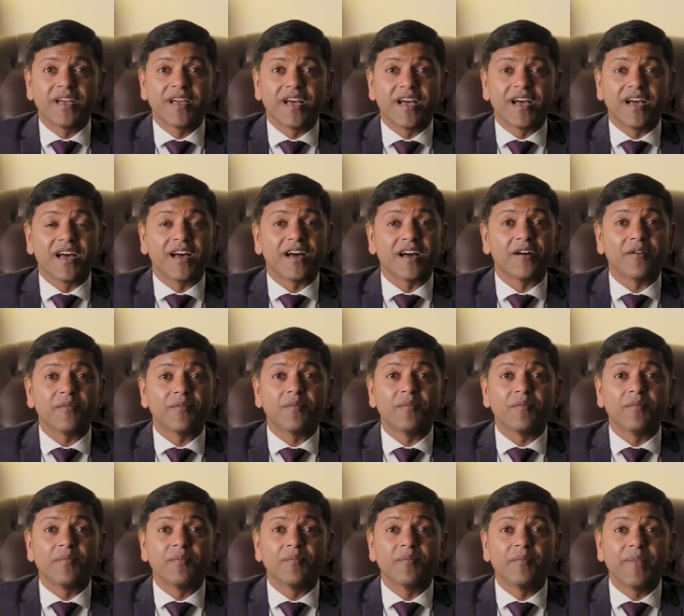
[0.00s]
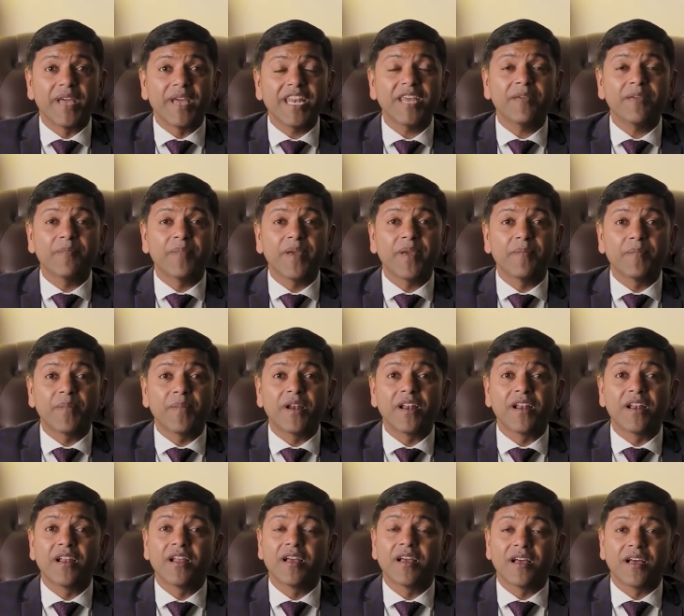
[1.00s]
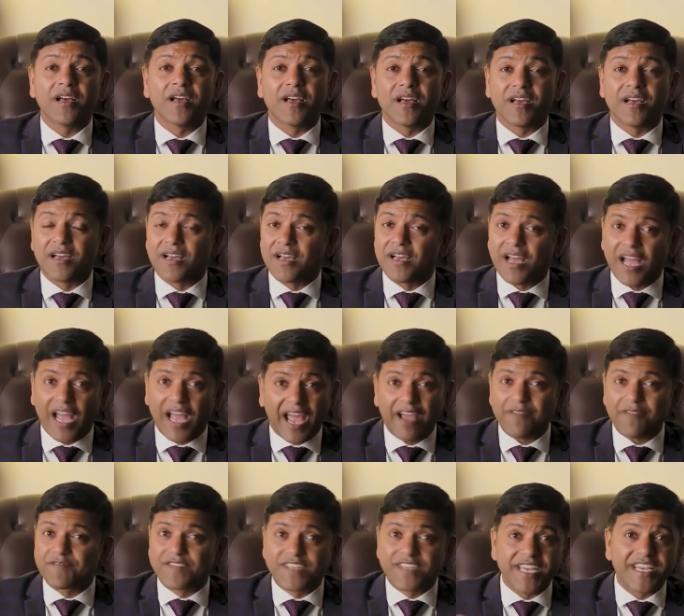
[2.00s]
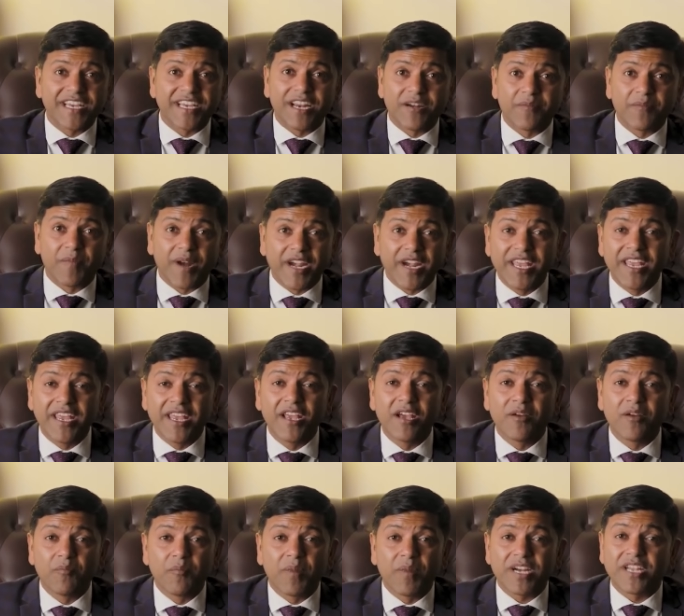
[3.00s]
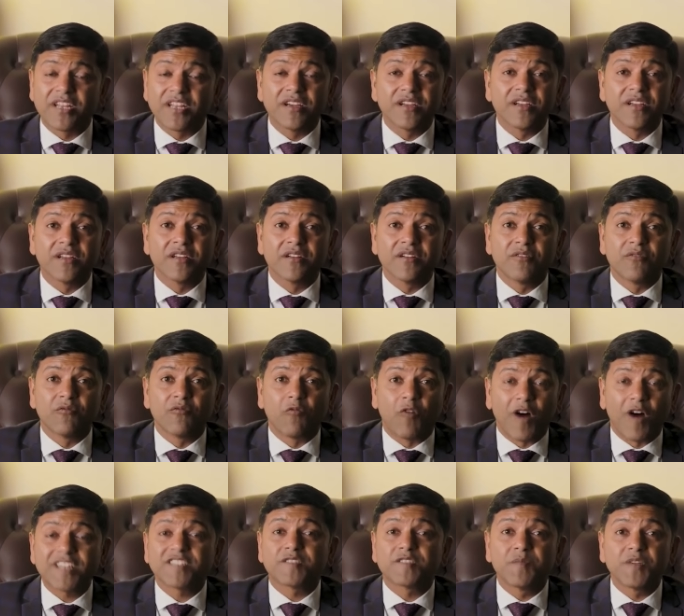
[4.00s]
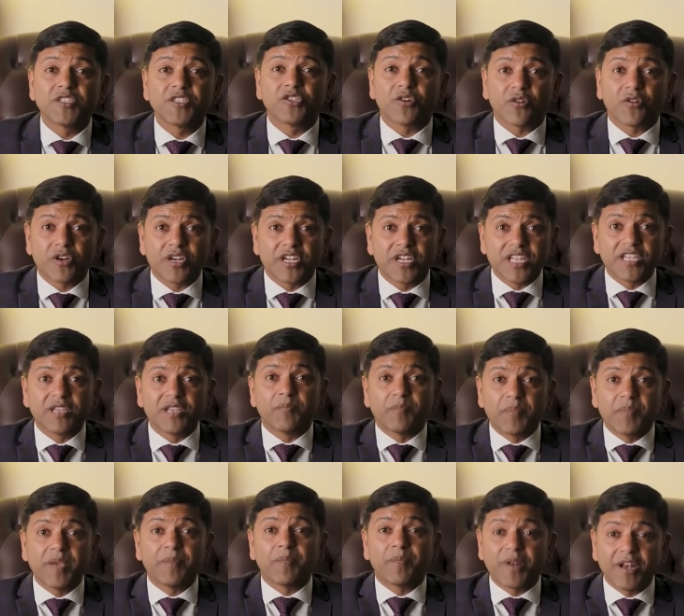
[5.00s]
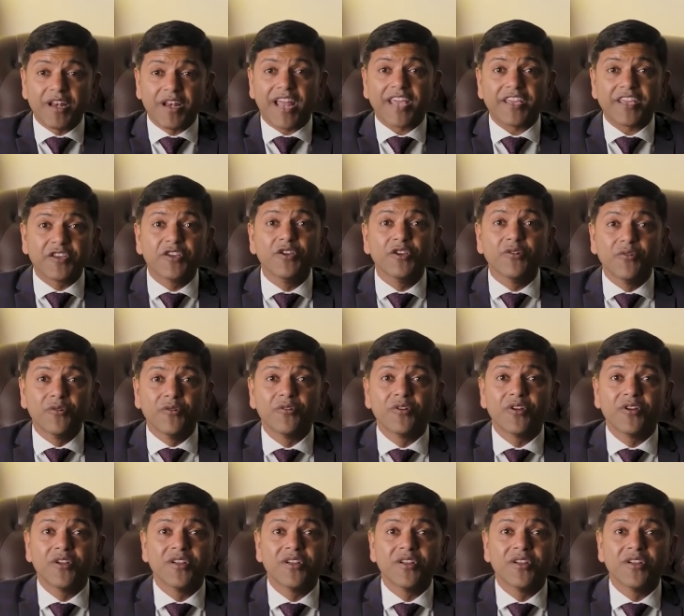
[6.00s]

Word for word: uh, many people uh, have taken money, but vast majority, people like you,